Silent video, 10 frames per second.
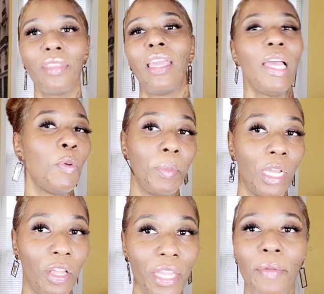Yeah, it won't be
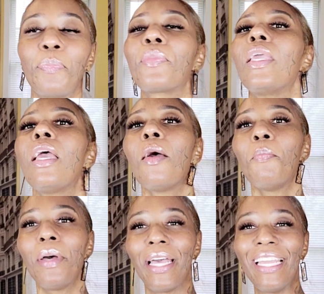called that.
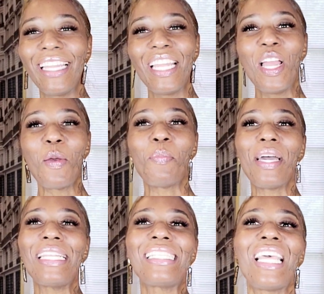
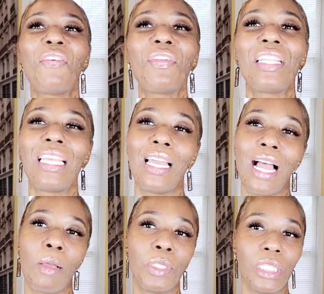But it's definitely an
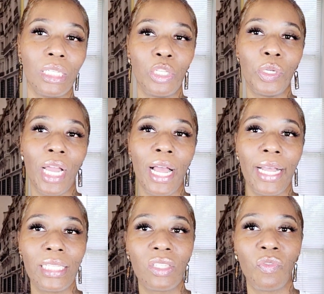option, you
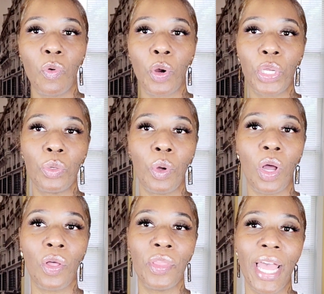guys, for you
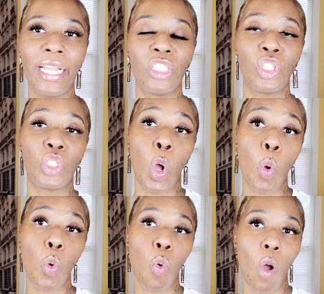all that
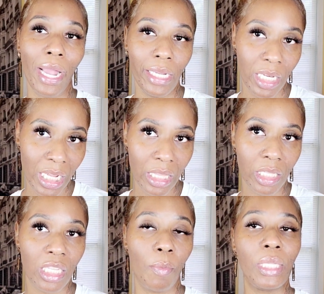don't quite need
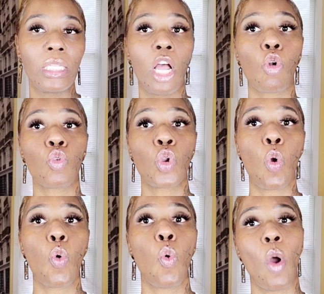the tummy tuck or
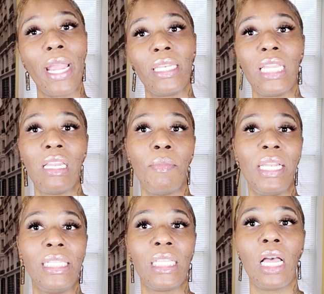don't quite need a
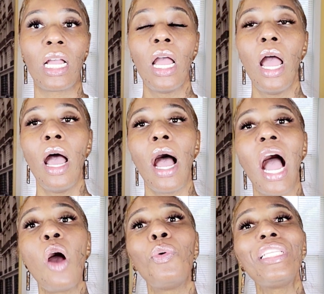mini tuck.
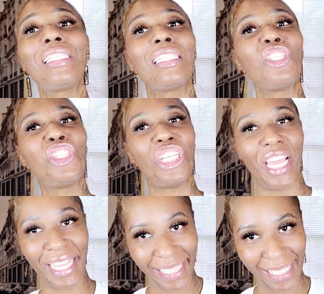I would
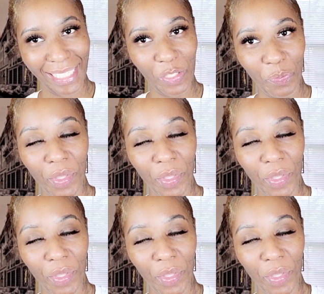suggest